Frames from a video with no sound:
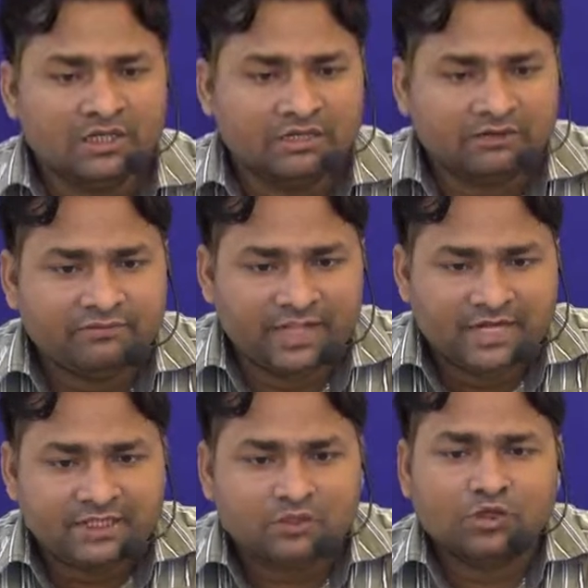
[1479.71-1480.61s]

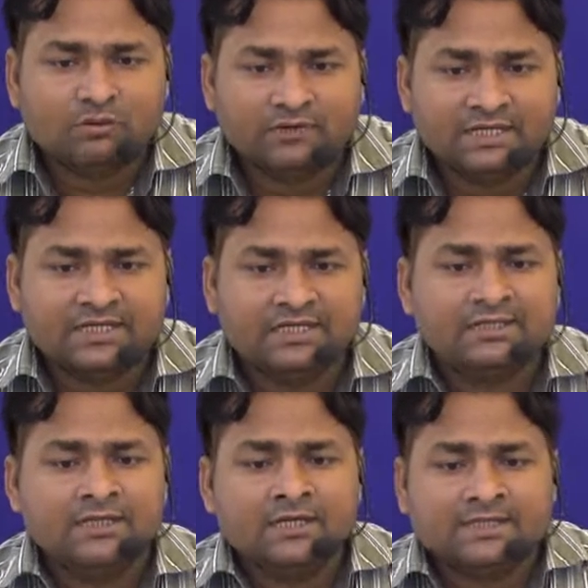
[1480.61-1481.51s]
reflect a conflicted
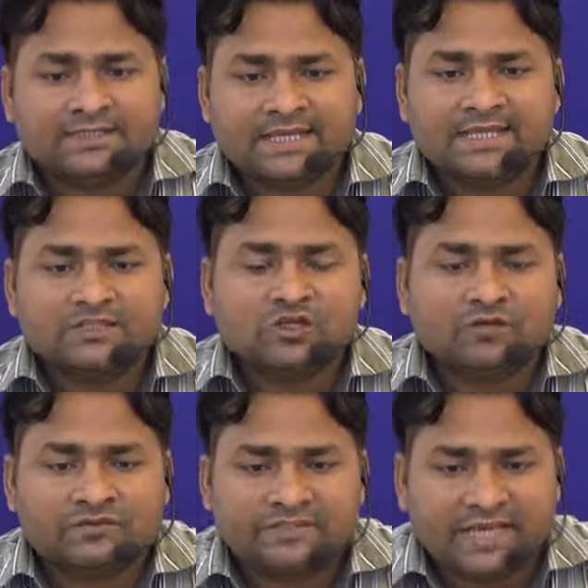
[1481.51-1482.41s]
sense
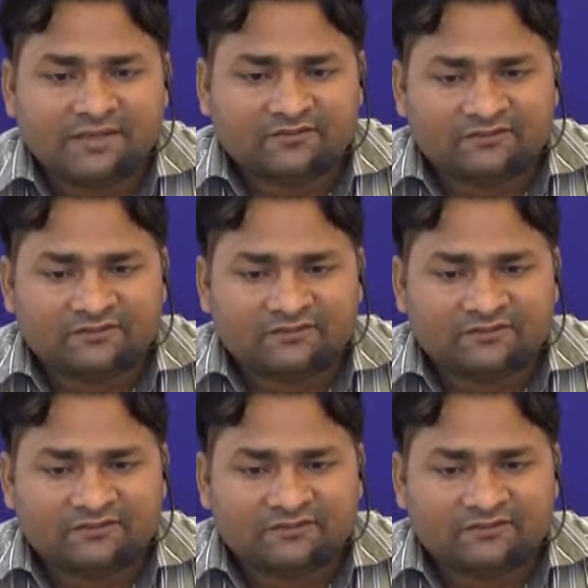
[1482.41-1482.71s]
of self.